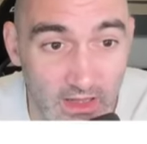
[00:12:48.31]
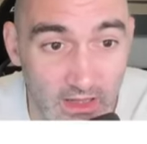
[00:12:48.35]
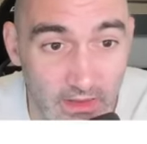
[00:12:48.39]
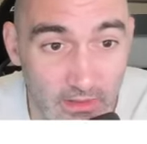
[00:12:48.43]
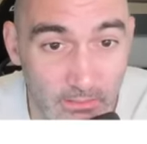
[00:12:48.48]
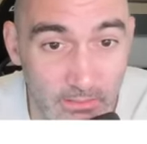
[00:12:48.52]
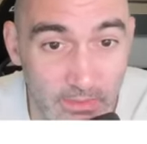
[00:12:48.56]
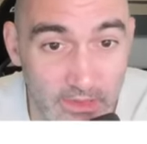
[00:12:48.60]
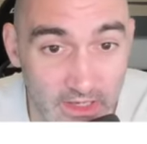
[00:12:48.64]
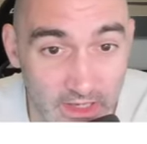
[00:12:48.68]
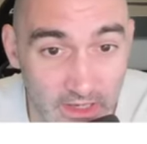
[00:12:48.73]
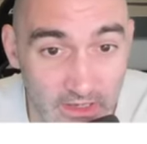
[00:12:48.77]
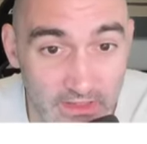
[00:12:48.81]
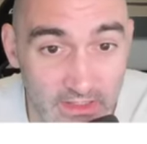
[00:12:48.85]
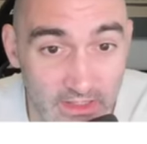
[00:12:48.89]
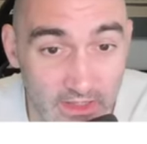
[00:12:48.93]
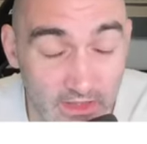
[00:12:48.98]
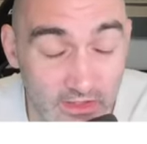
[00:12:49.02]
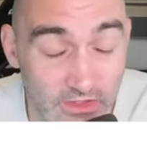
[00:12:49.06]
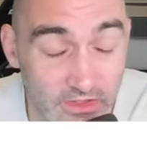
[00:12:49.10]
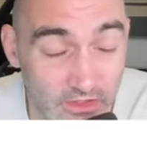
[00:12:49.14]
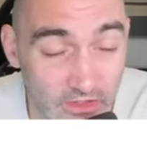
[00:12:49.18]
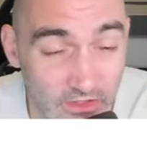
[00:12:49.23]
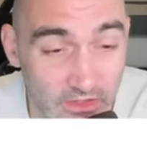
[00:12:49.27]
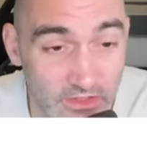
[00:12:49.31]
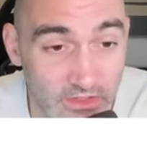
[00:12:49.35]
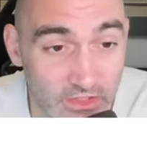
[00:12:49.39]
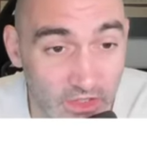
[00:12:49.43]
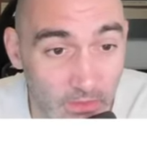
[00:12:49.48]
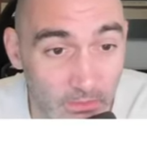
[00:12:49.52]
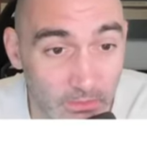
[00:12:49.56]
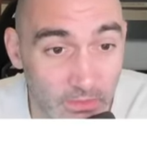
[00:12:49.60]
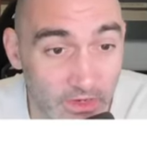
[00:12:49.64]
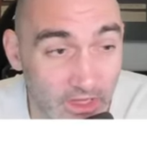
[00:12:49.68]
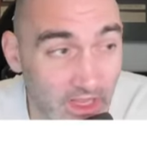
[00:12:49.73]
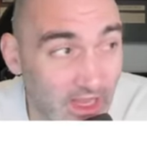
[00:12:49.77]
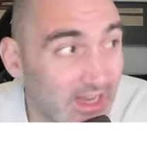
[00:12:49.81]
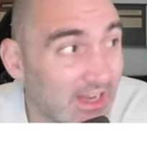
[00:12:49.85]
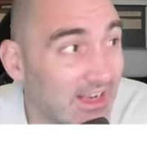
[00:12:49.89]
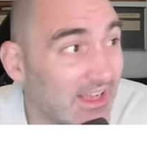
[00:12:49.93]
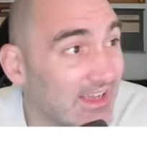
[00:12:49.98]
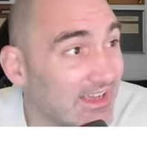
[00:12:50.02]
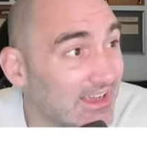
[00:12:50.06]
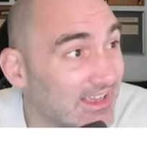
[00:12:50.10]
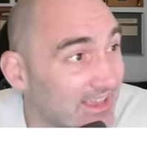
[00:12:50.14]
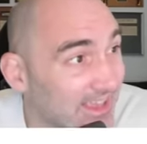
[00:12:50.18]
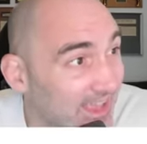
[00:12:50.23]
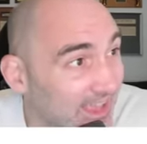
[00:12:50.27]
Because the 3rd Assault Brigade,
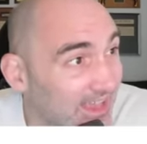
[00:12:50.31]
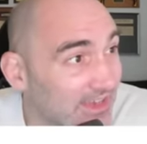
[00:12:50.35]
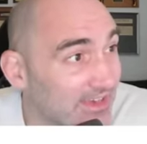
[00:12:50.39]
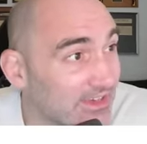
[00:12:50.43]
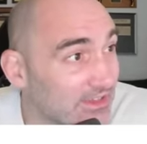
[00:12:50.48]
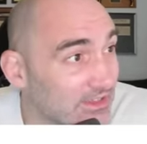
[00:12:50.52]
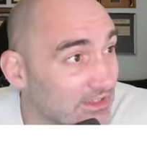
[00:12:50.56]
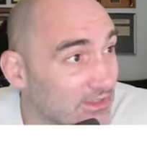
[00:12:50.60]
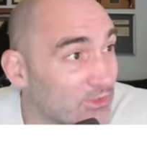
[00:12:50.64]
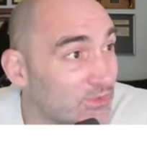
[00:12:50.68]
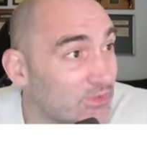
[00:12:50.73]
again, you